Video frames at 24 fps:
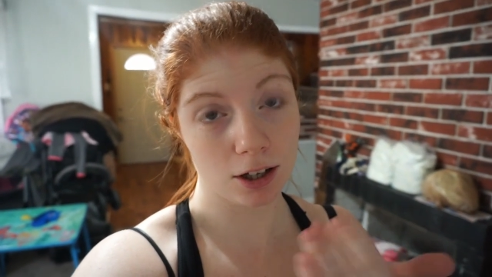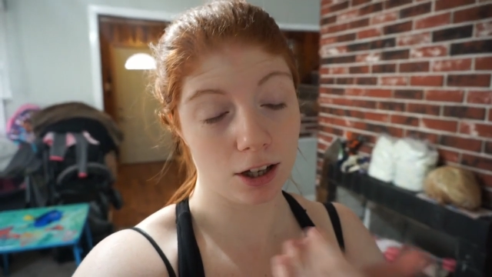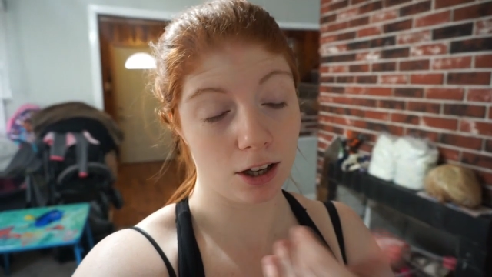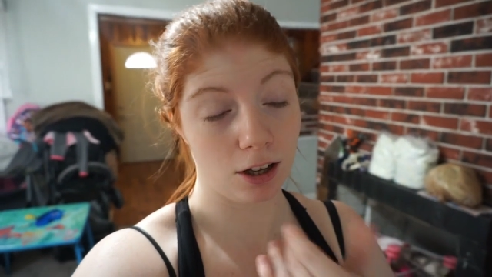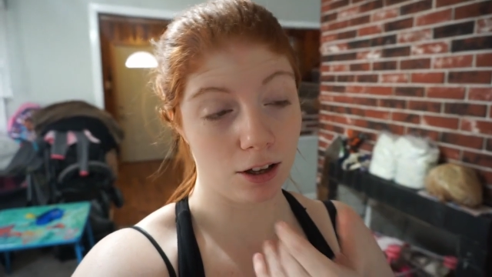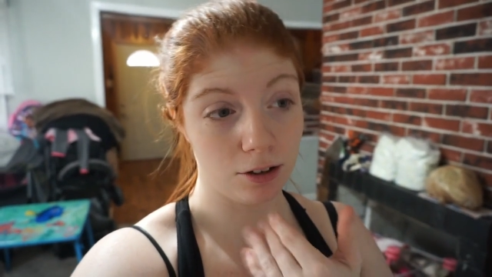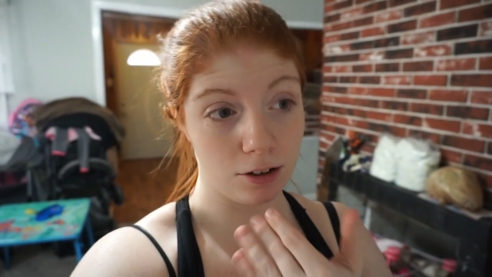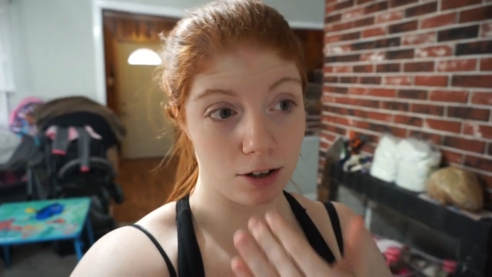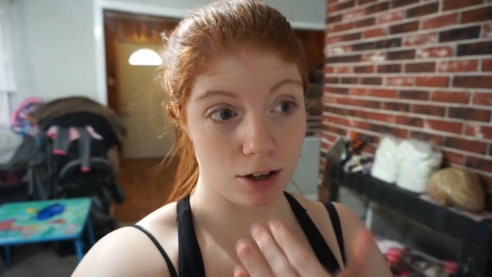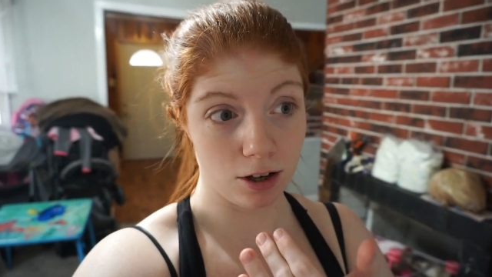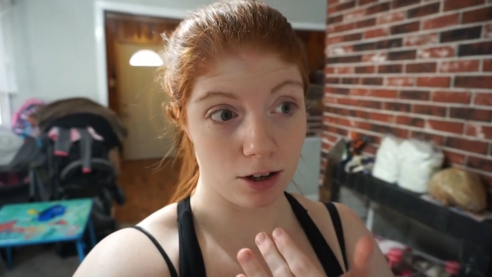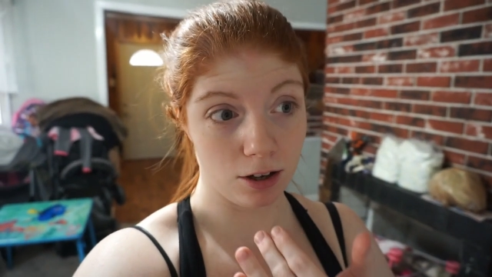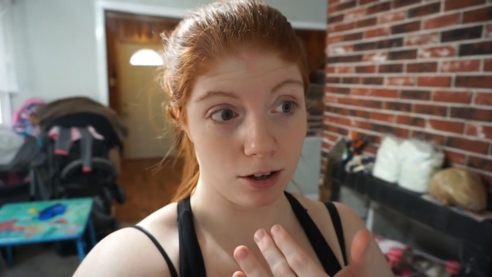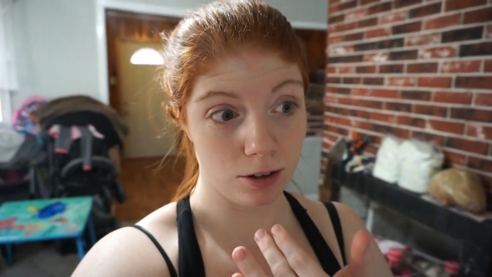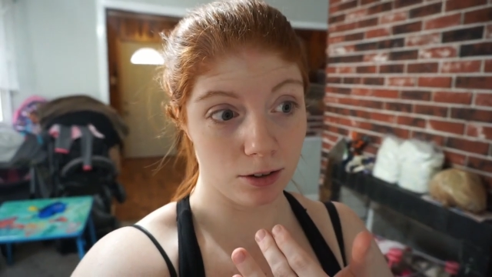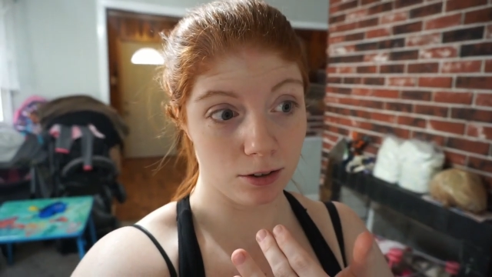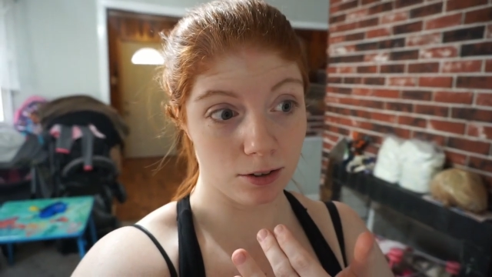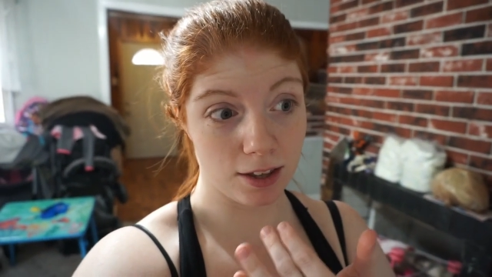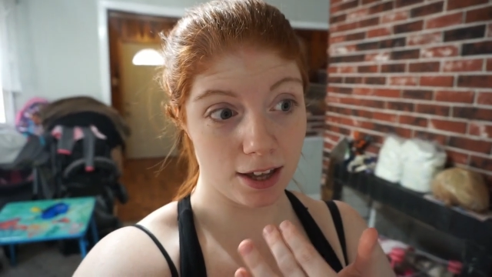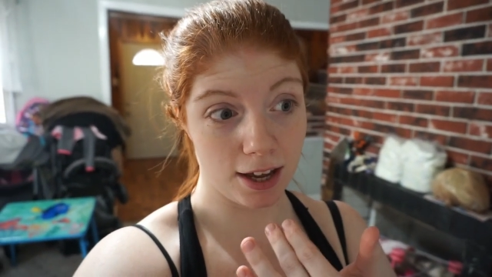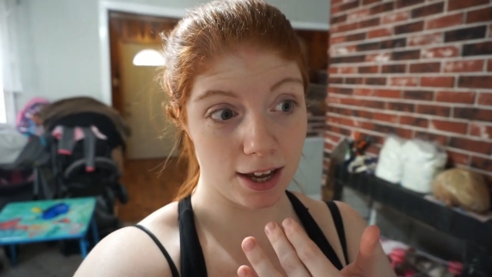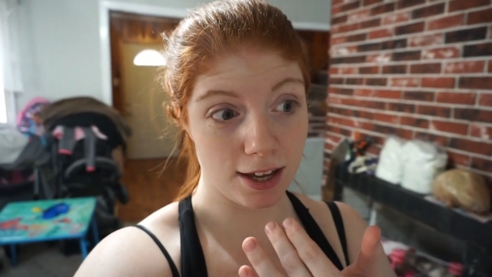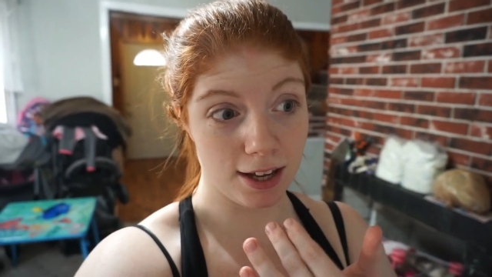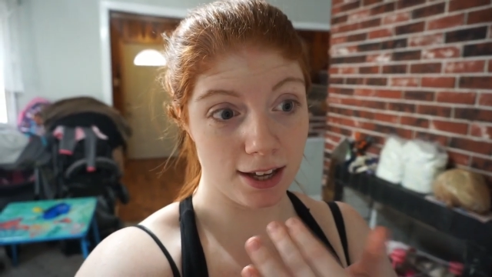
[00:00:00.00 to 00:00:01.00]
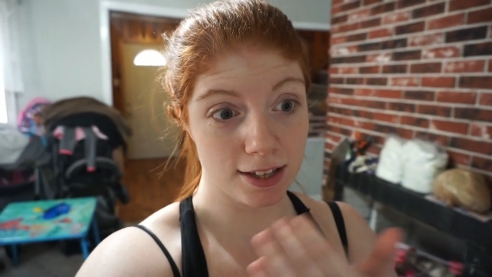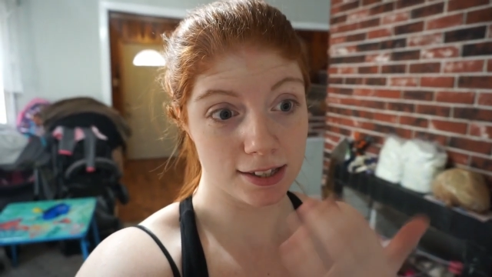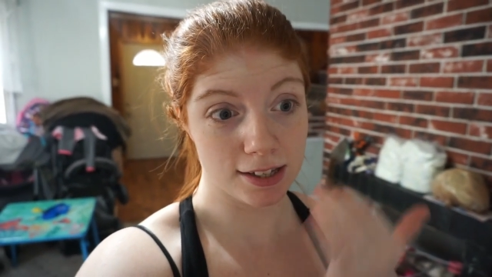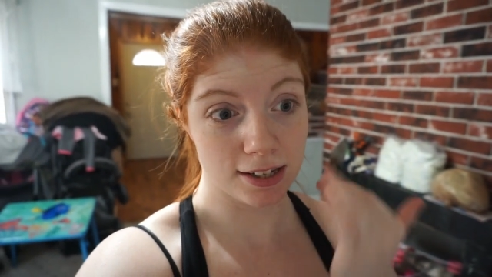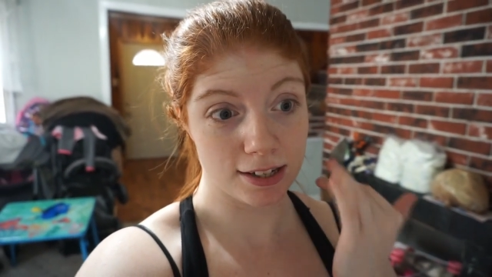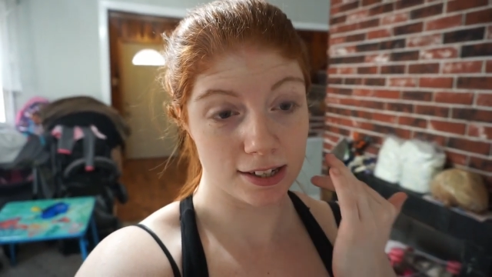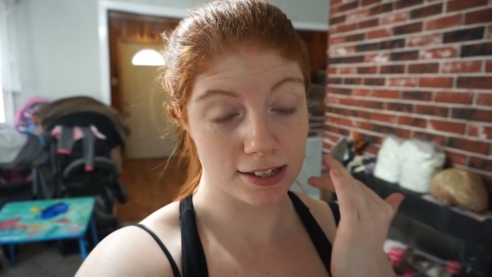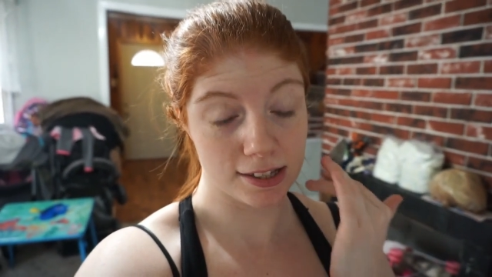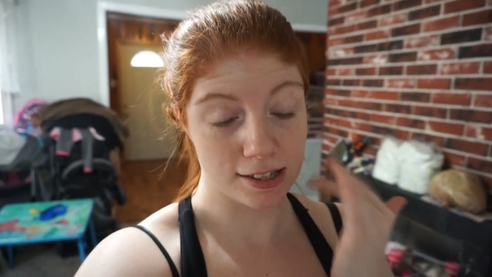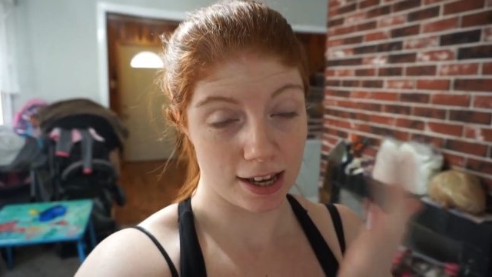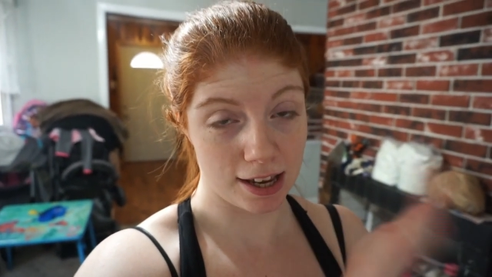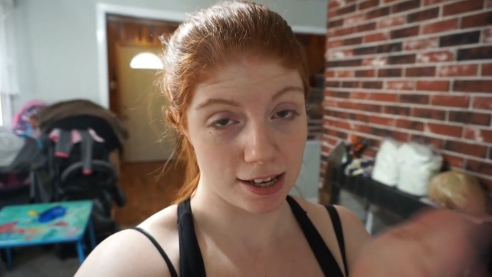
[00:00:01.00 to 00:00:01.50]
y'all know that it's a
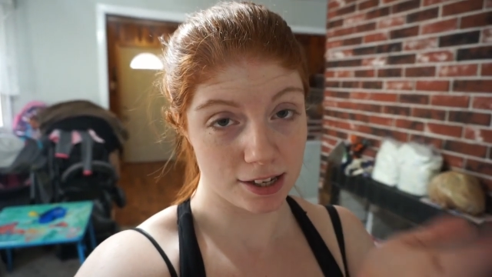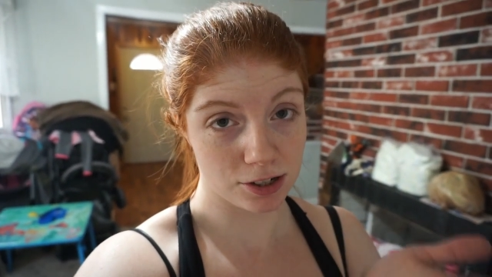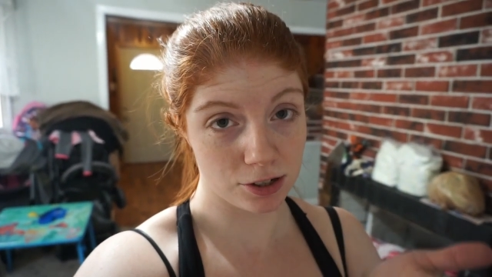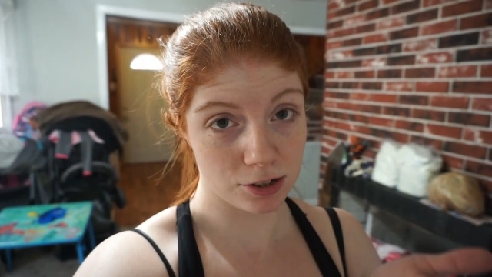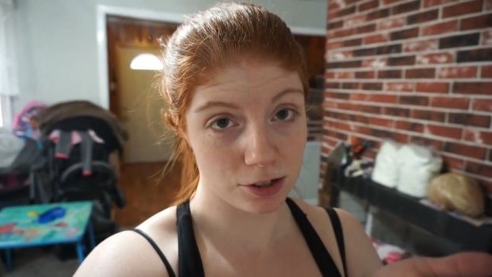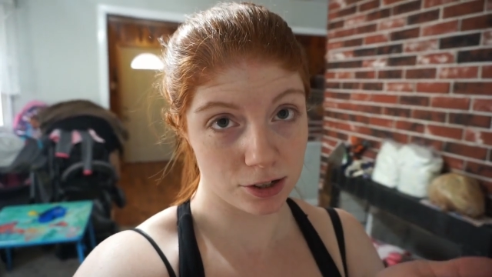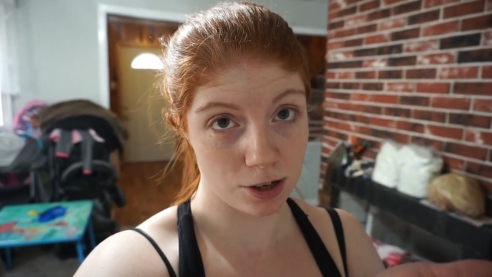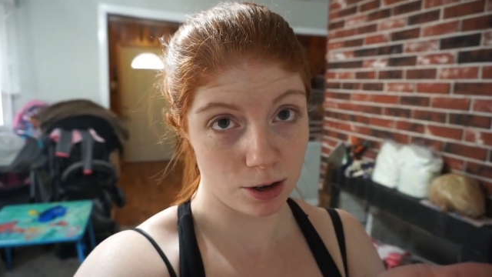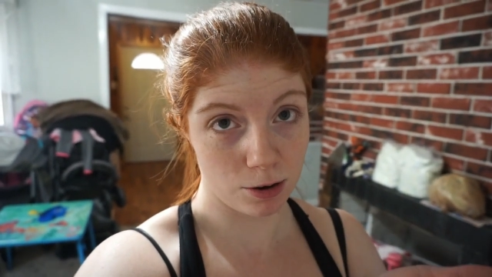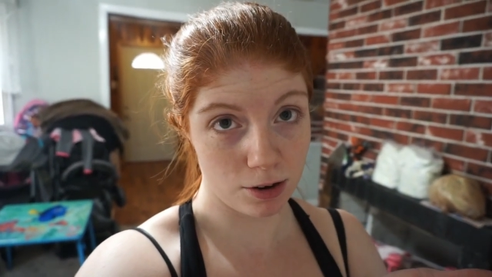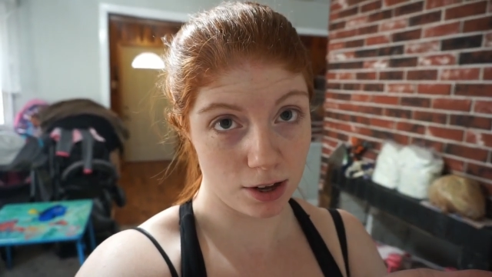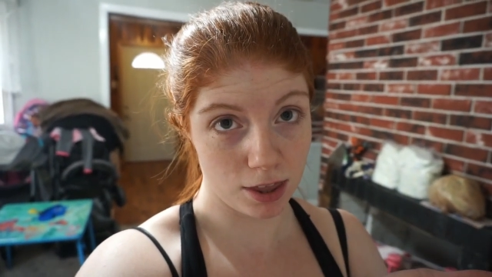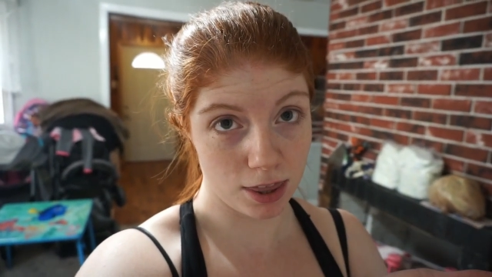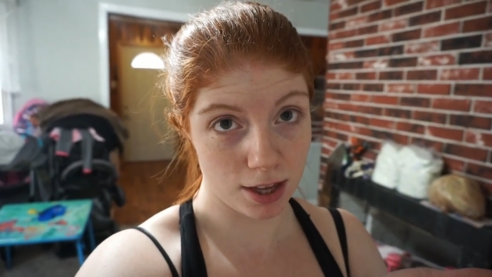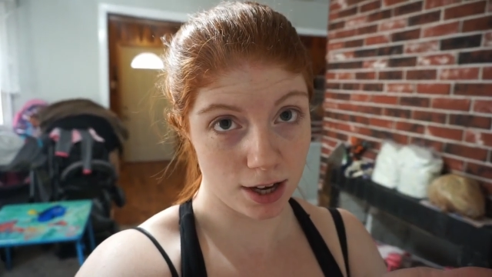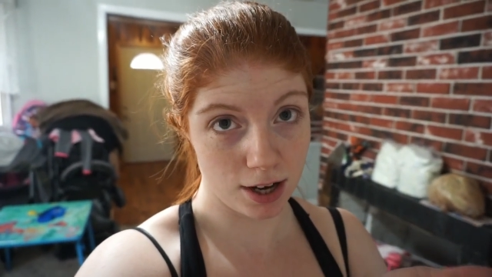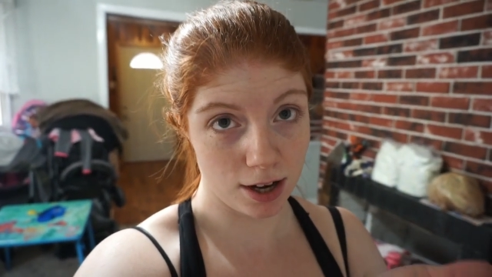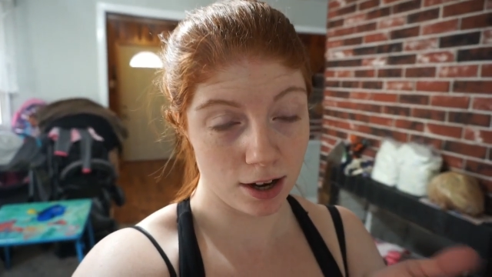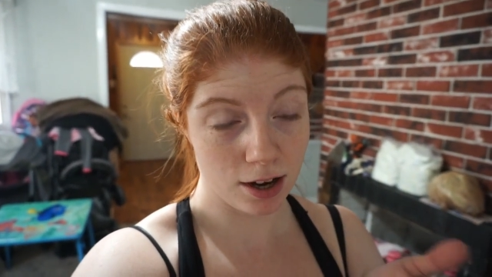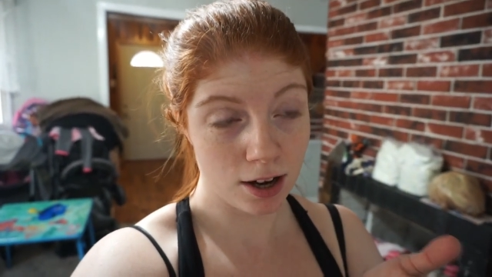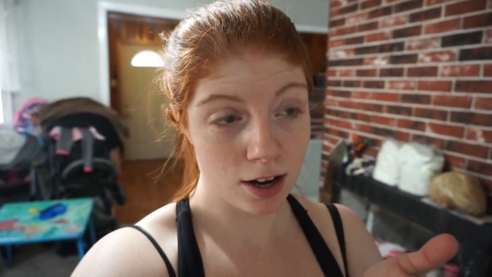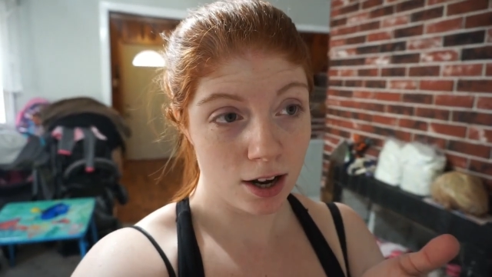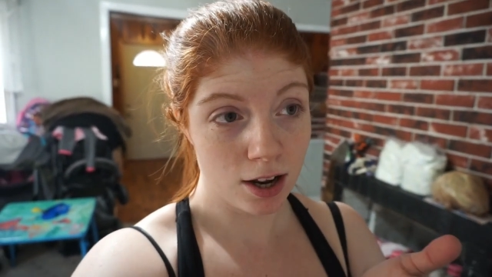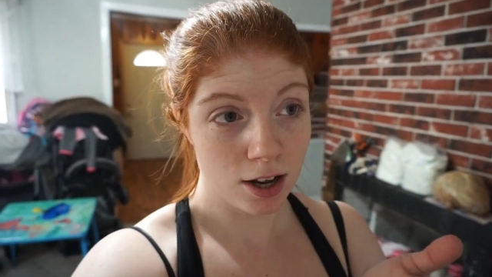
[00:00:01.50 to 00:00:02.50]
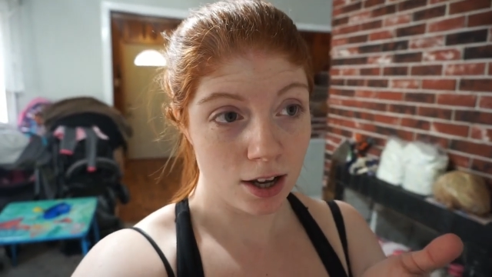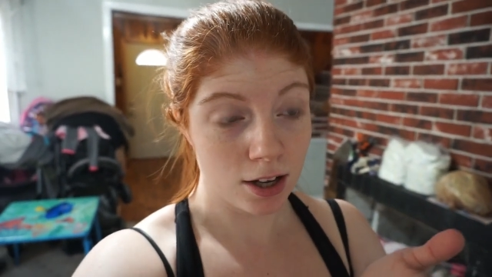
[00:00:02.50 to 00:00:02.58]
disaster zone in there.